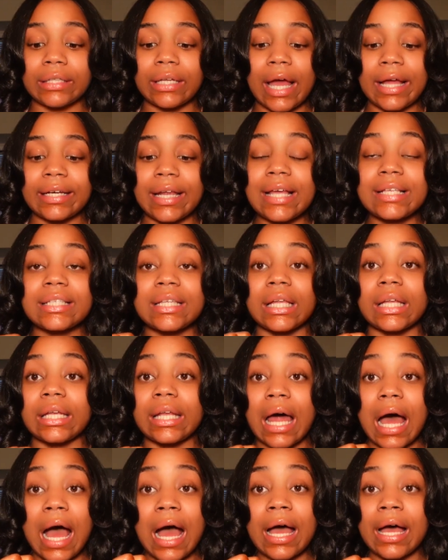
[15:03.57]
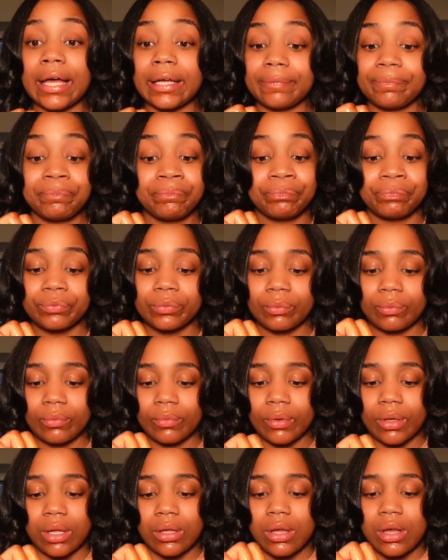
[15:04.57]
Like that's a lot.
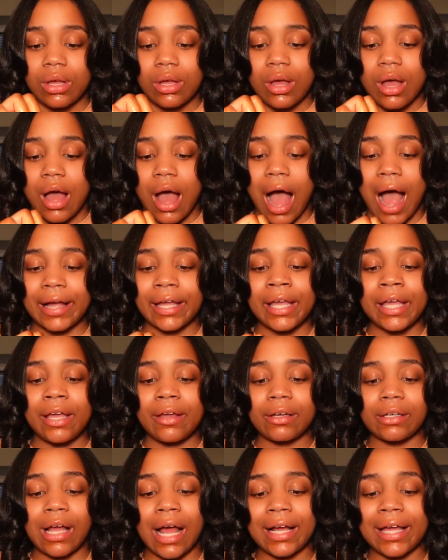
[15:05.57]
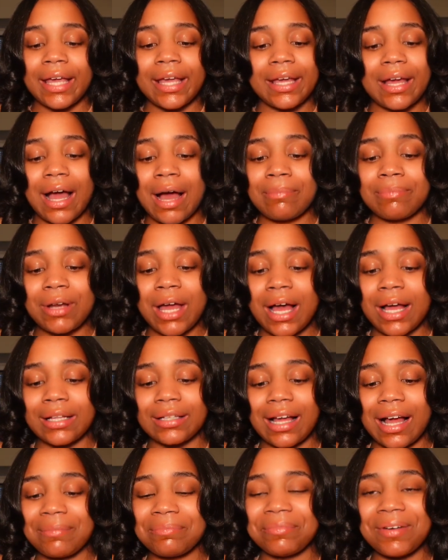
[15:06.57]
I can't. I can't. I'm
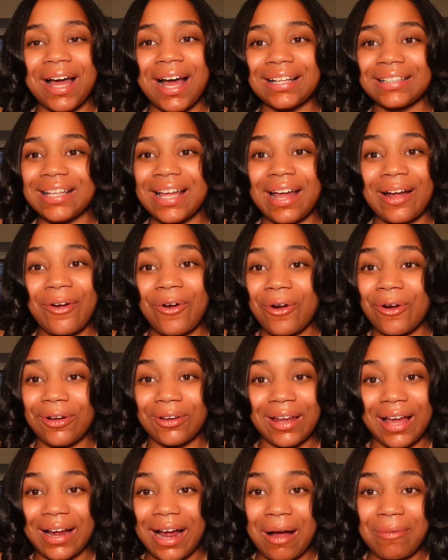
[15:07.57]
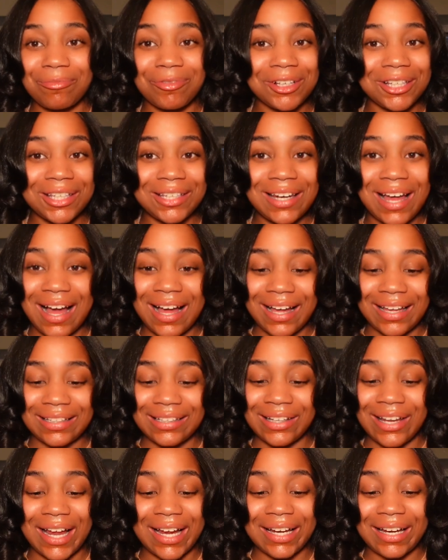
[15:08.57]
not. I'm not that girl. Like I'm really not.
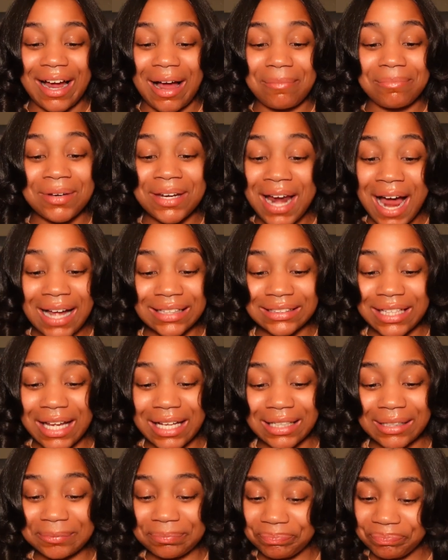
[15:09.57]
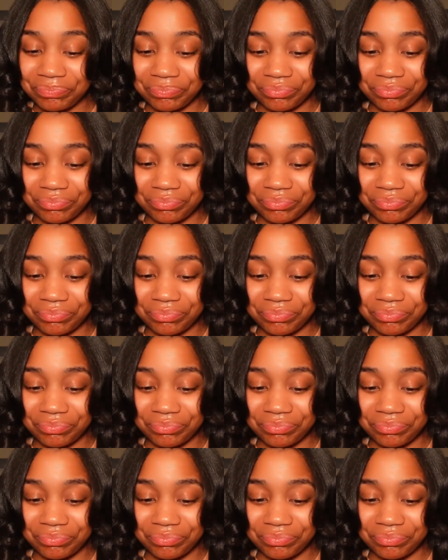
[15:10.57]
Like I'm not that.